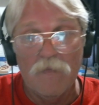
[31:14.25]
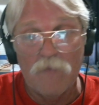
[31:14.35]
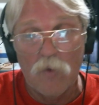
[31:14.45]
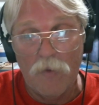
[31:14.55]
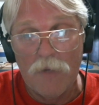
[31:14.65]

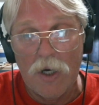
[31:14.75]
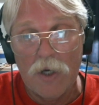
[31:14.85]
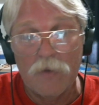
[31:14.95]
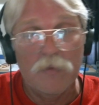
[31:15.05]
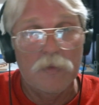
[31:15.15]
For the
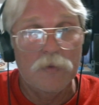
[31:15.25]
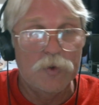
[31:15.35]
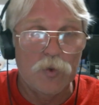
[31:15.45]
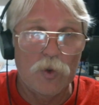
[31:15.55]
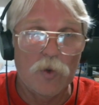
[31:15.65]
bottom,
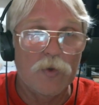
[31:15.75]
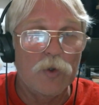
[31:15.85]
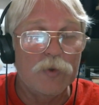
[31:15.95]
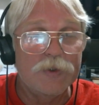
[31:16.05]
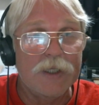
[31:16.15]
drill
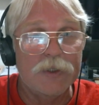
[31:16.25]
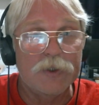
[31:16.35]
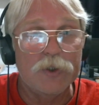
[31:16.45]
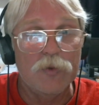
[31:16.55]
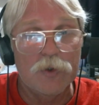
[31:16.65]
those
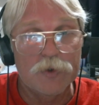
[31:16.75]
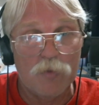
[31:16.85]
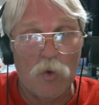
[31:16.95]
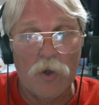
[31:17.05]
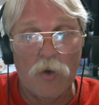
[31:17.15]
into your
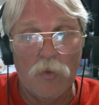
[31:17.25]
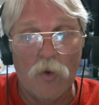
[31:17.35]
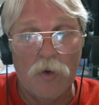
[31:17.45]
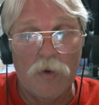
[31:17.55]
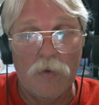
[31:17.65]
spoil
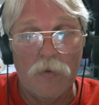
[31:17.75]
board.